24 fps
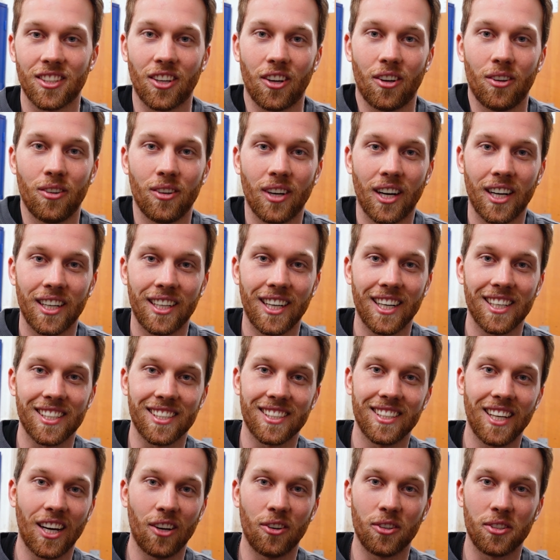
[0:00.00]
So I
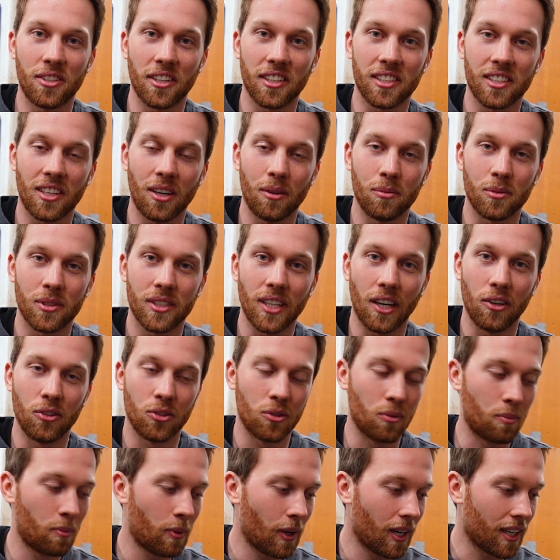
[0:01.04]
guess now it just comes down
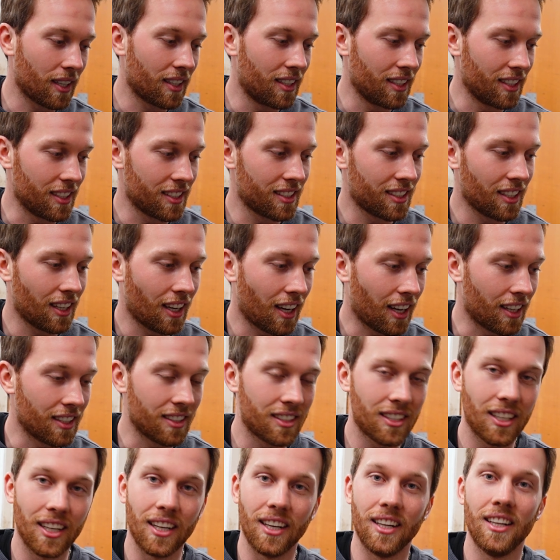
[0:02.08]
to practice
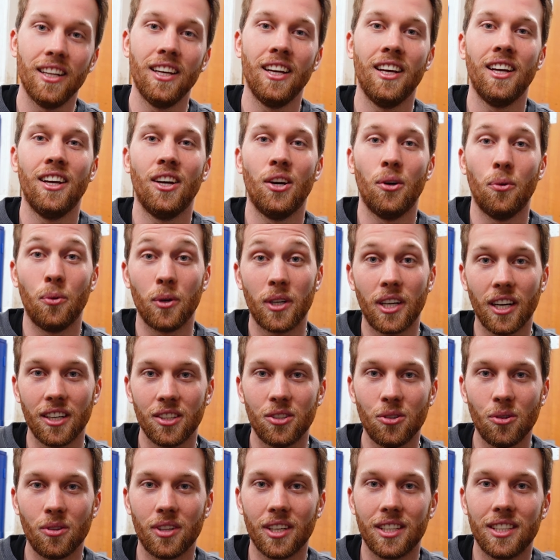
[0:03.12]
until we can
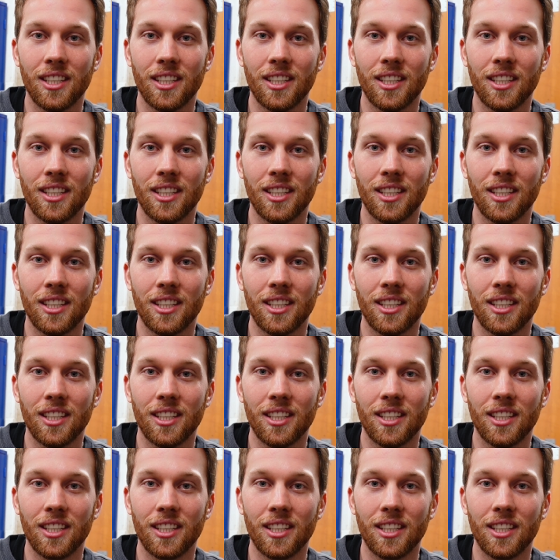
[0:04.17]
do the